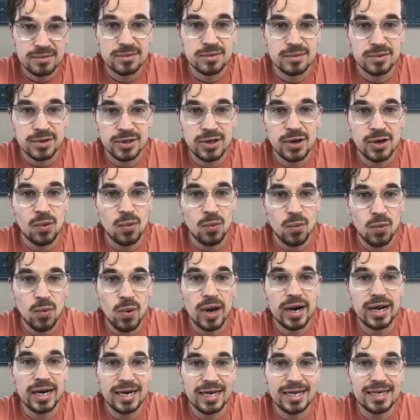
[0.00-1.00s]
what
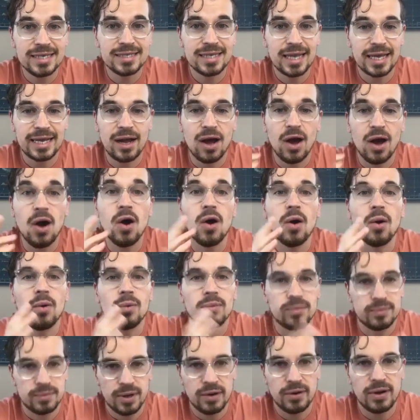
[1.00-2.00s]
it is, like,
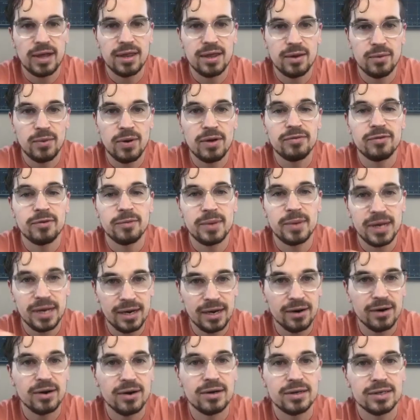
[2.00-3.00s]
oh, okay, they went from
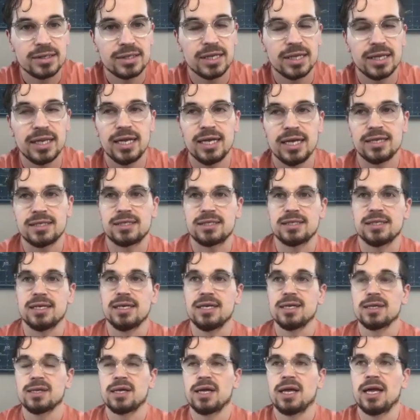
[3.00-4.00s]
here to this.
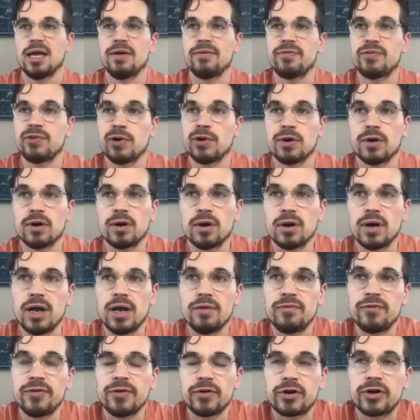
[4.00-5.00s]
If you're
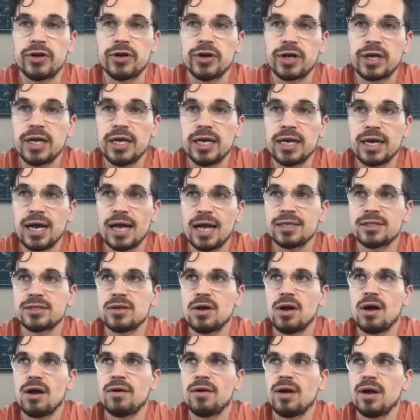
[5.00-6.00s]
cooking, I
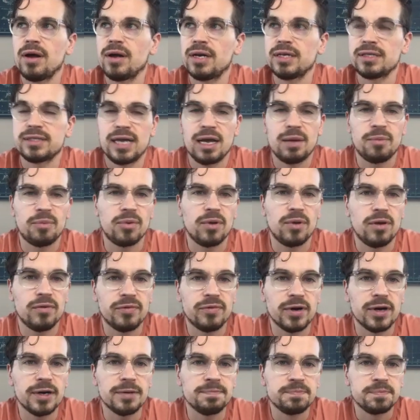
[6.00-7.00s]
saw an example of
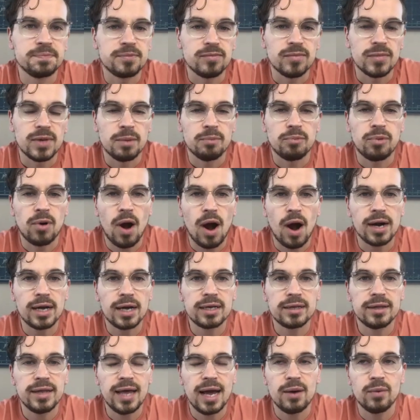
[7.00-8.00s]
a product
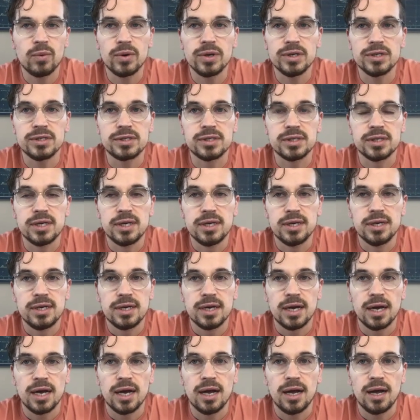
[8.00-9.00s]
that was,
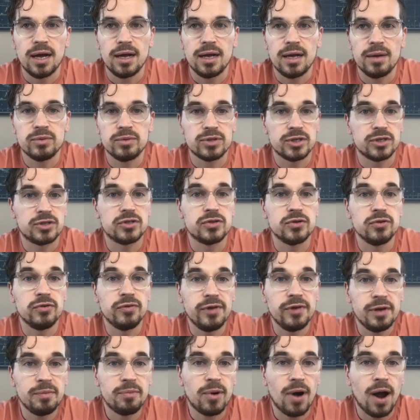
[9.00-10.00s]
it was a sous
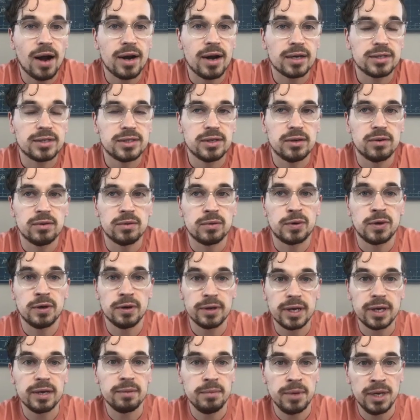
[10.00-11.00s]
vide product. So
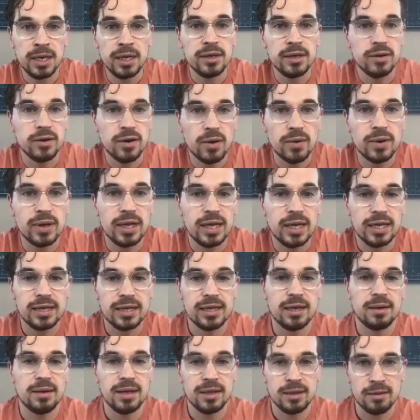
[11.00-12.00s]
cooking meat,
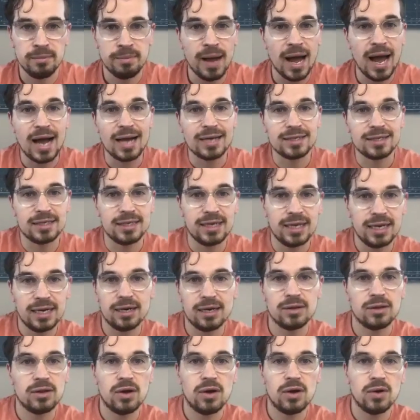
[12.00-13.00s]
in the bags and in a
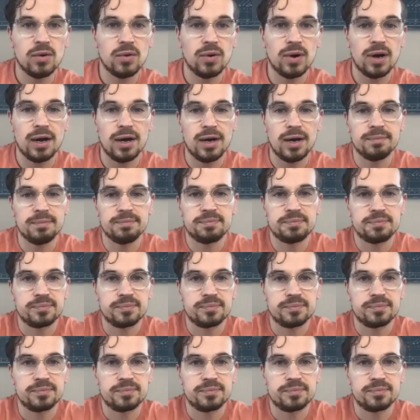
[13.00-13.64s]
low